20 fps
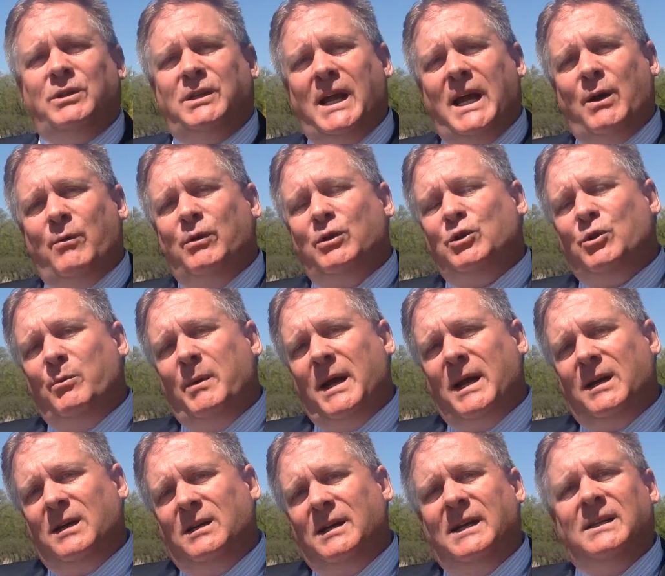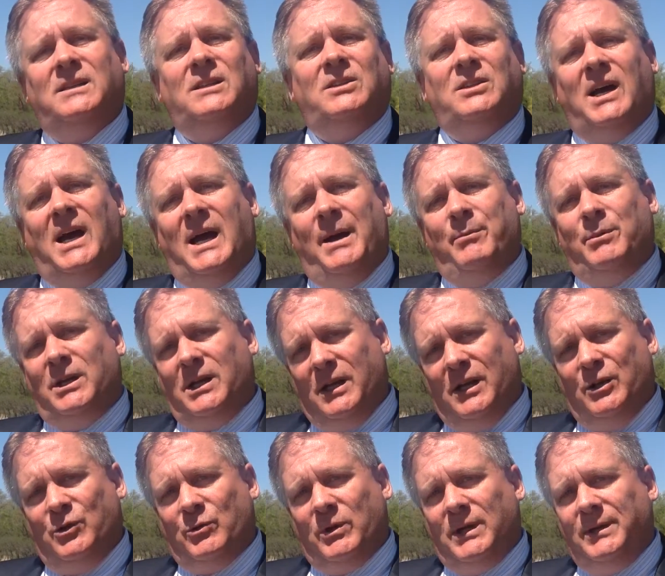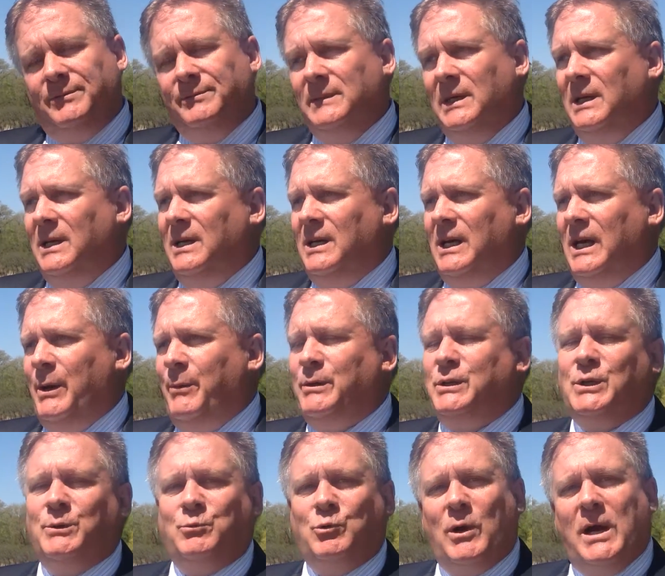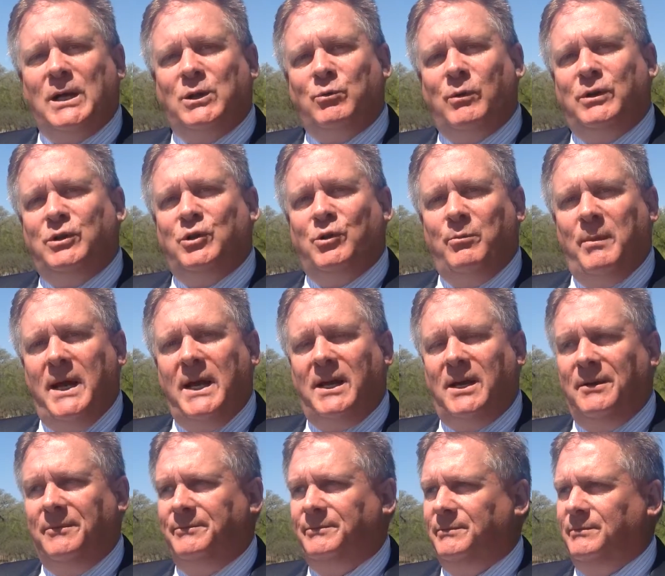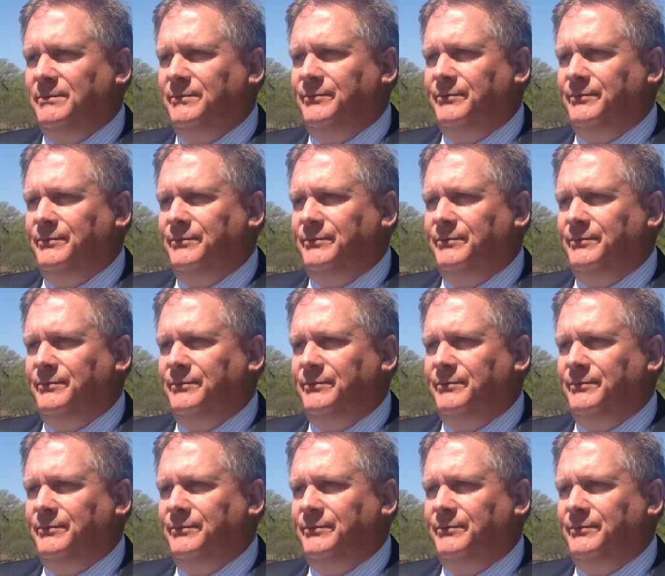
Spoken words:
we take what you're making at the time of the injury and we subtract what you're making.